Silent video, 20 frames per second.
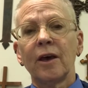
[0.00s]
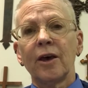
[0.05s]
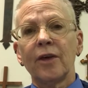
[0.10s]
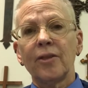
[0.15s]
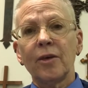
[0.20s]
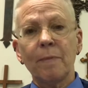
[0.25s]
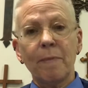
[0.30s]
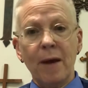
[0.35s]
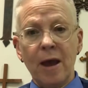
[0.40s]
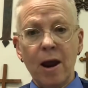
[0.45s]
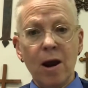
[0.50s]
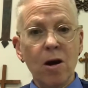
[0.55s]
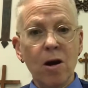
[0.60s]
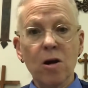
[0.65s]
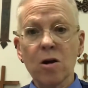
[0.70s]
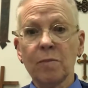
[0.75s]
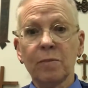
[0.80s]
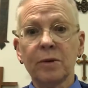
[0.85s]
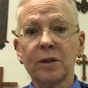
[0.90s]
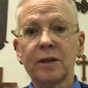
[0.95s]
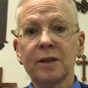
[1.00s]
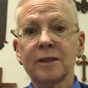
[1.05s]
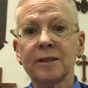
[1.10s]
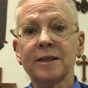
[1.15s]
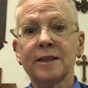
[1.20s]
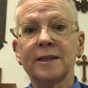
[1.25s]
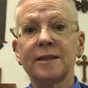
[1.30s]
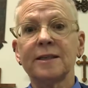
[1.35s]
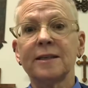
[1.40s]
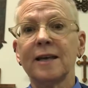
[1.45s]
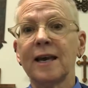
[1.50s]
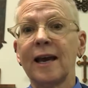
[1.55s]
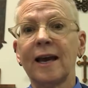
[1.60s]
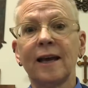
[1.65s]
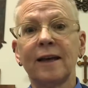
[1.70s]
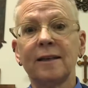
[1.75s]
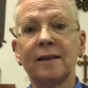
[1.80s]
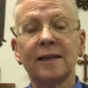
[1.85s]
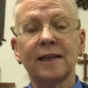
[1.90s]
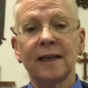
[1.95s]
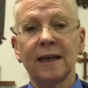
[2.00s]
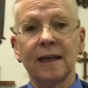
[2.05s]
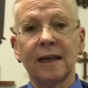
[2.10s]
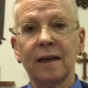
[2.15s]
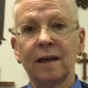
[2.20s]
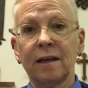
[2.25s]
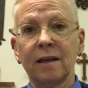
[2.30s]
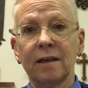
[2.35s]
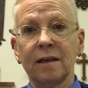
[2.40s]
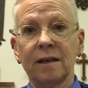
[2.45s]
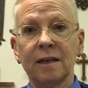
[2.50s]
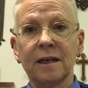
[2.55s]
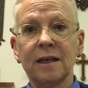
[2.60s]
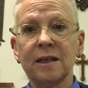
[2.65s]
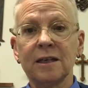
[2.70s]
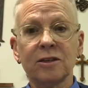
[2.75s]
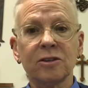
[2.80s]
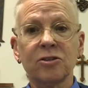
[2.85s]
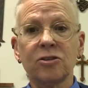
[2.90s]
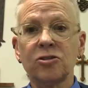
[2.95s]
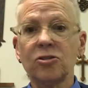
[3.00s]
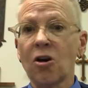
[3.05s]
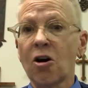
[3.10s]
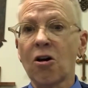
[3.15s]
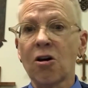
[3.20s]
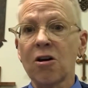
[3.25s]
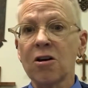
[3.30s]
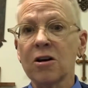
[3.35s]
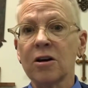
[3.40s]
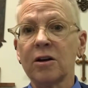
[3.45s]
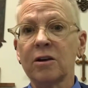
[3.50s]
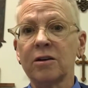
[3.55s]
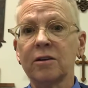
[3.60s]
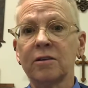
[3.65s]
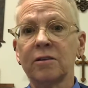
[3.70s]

The parable's ending is dark